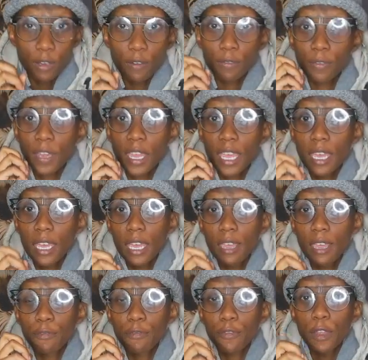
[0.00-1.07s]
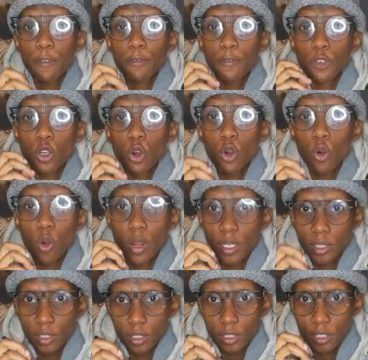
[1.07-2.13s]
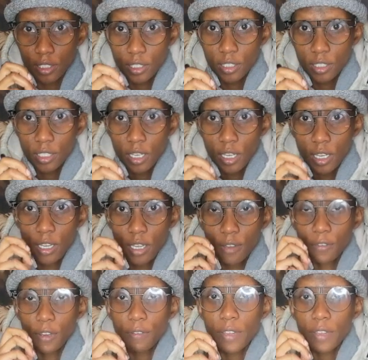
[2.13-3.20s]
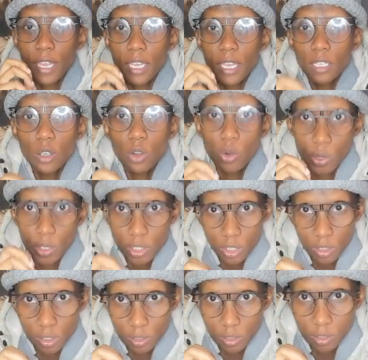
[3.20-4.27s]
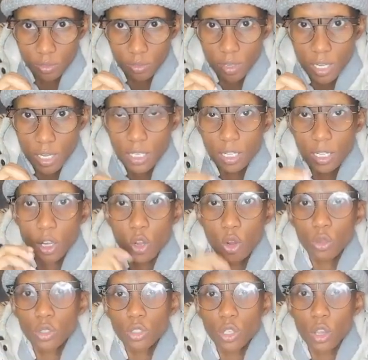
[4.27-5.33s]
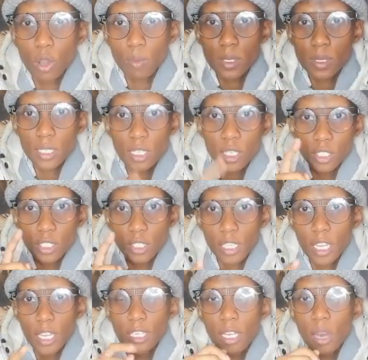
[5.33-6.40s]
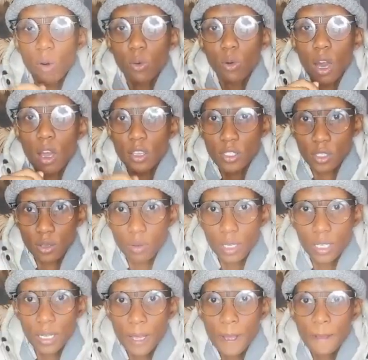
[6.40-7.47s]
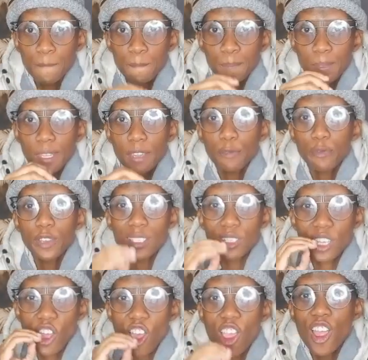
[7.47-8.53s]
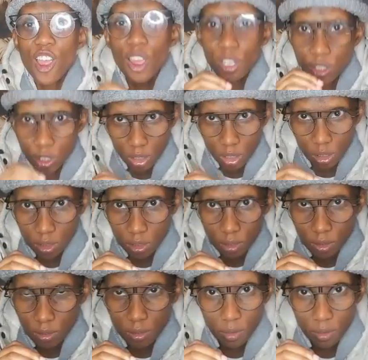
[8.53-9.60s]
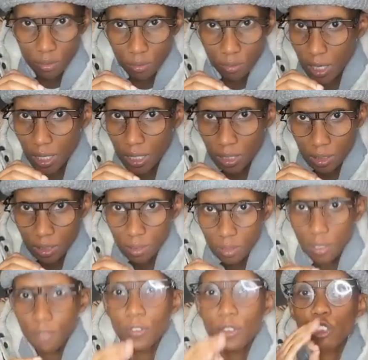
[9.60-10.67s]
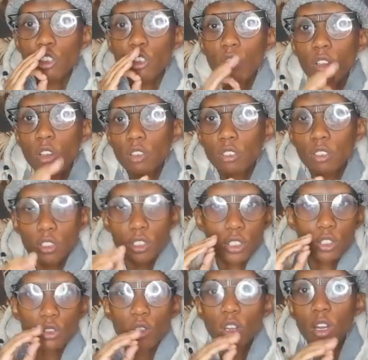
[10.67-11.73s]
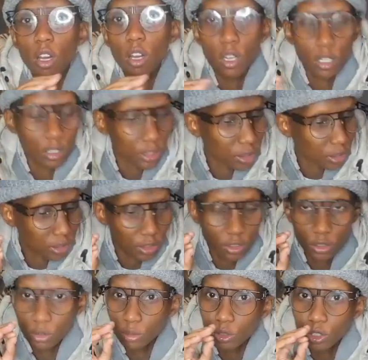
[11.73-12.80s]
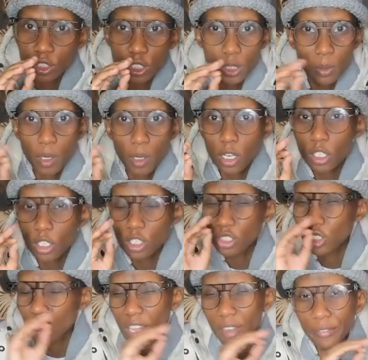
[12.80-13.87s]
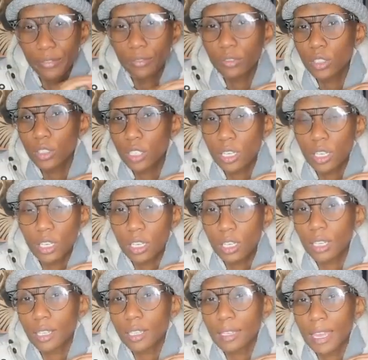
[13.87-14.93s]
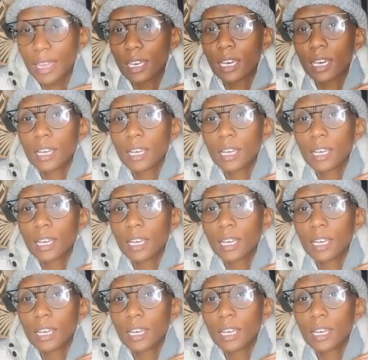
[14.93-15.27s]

here's the thing. If you have any questions, right, go to the comment section and I will answer it. If it's urgent, right? If it's urgent and you seem to have,